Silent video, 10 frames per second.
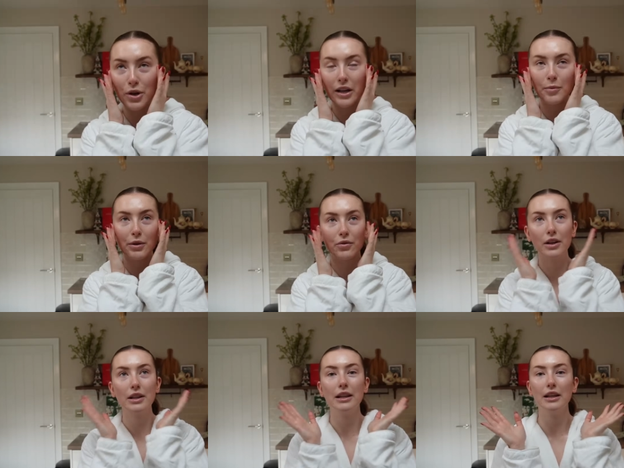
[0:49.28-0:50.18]
trying to be
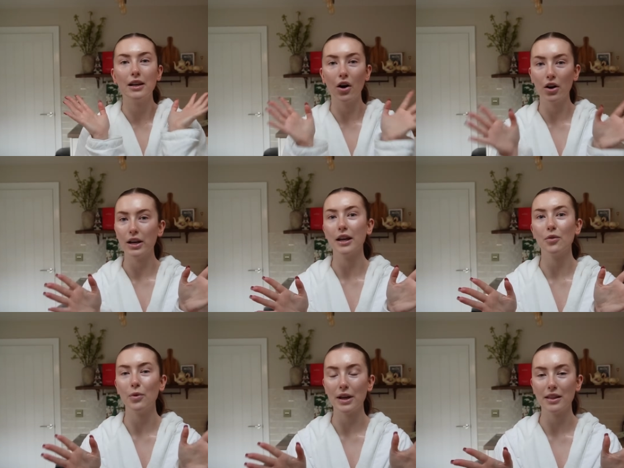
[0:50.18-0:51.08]
really on it
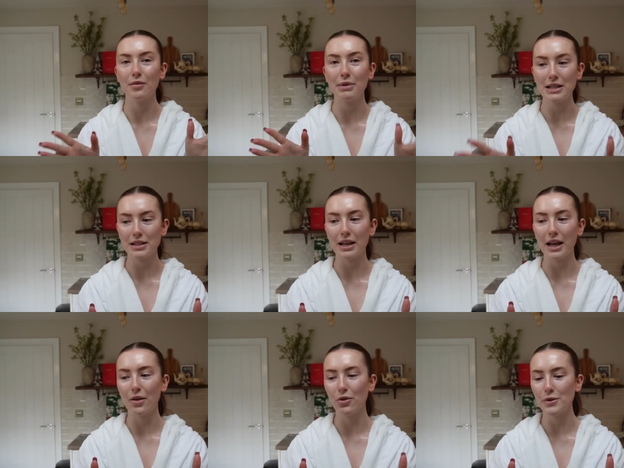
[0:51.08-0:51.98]
with my
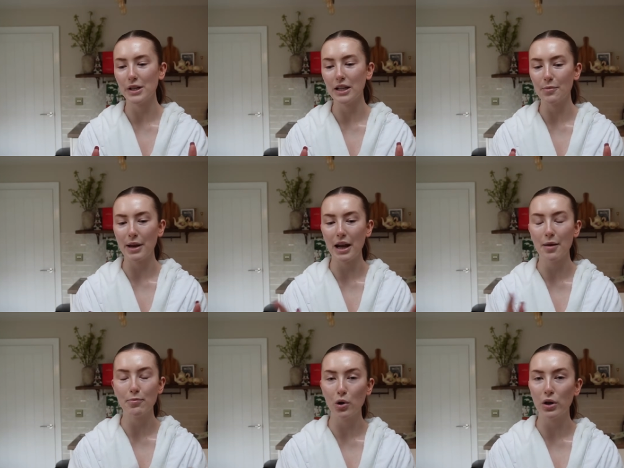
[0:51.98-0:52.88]
skincare routine at the
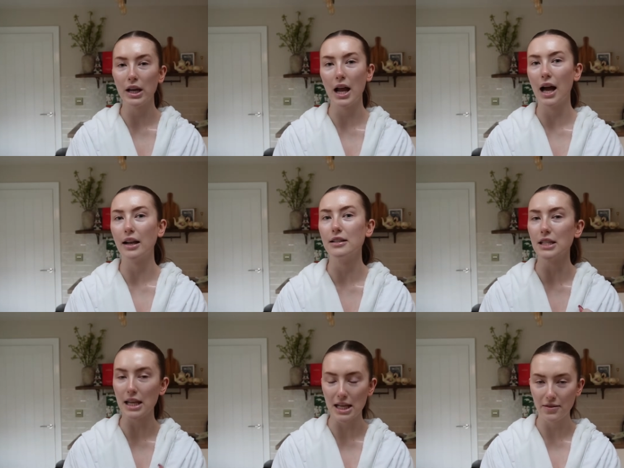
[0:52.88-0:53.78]
minute, morning and
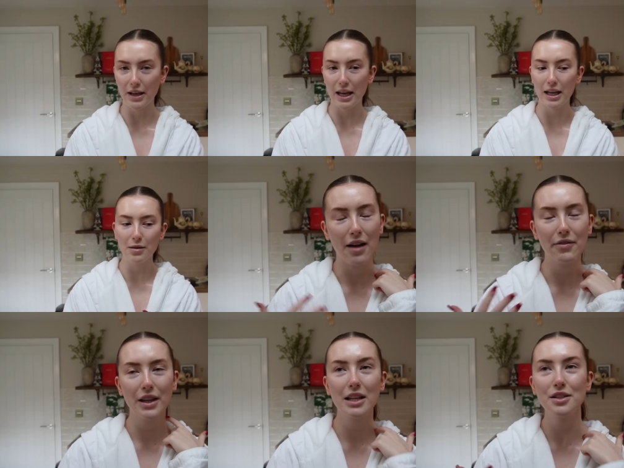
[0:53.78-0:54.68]
evening. I
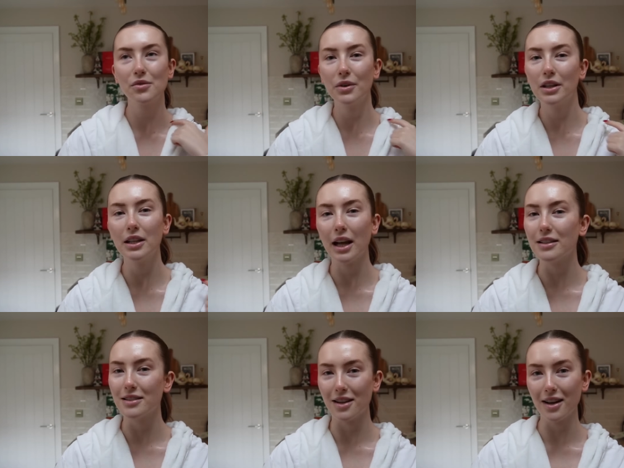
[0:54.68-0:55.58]
feel like it's a really
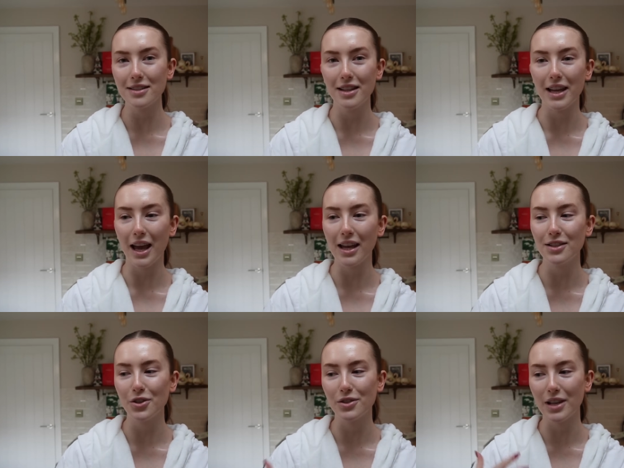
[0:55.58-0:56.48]
nice start to the day,
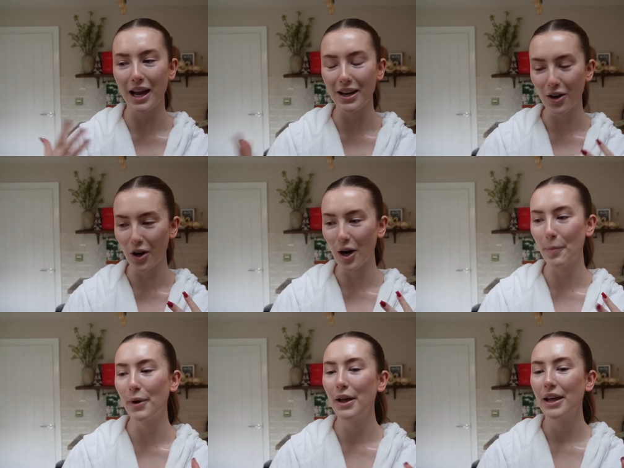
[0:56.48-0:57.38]
just getting
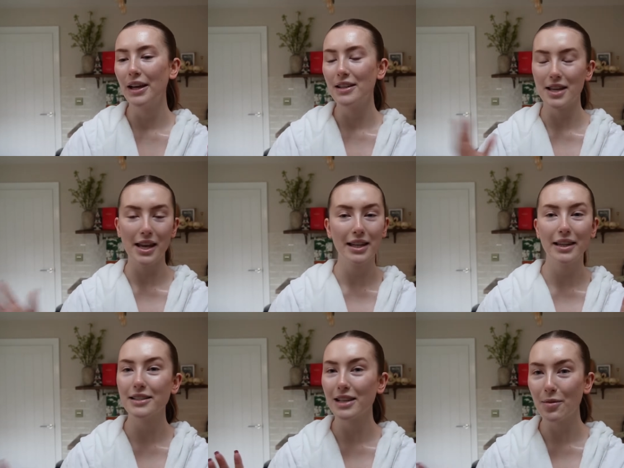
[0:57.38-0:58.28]
up, taking
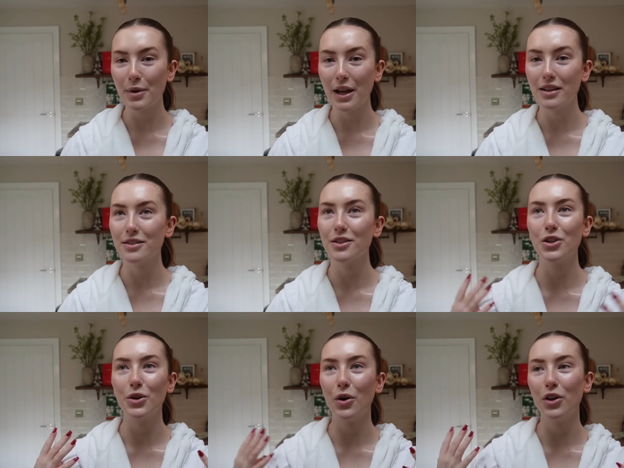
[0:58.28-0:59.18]
like 10 minutes to
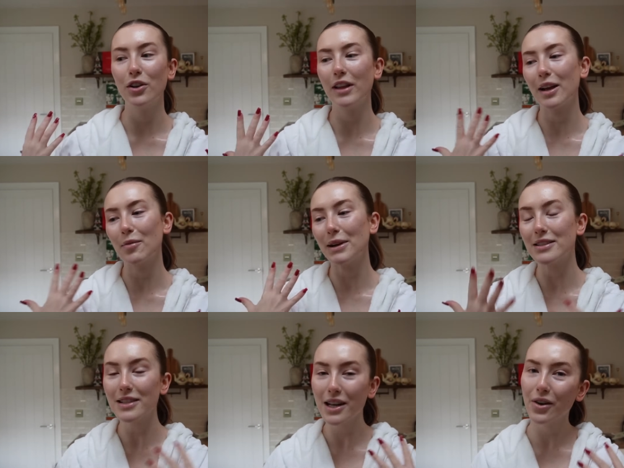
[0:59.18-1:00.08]
do all of like my
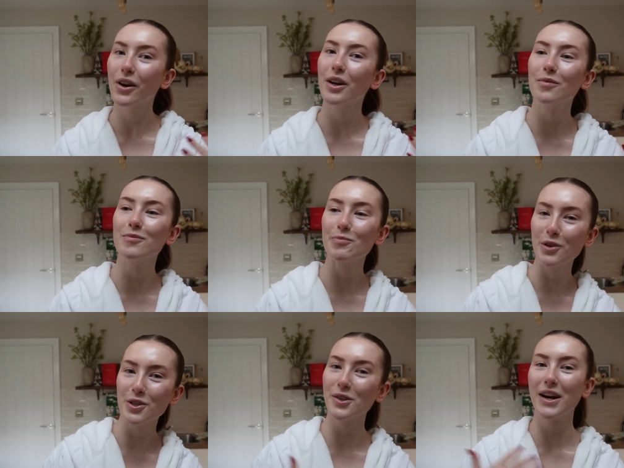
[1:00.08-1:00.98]
serums,
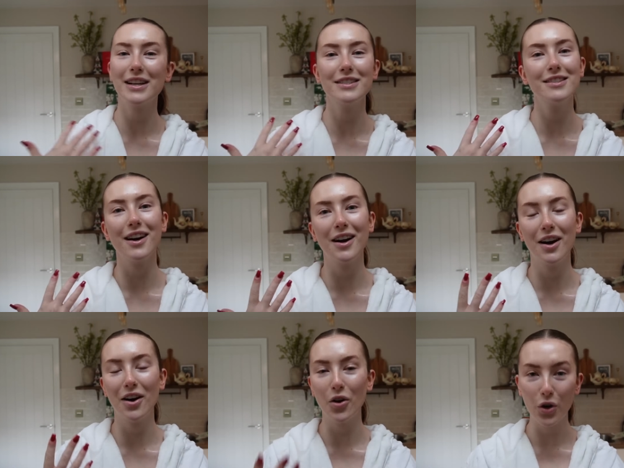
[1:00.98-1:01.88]
moisturizer,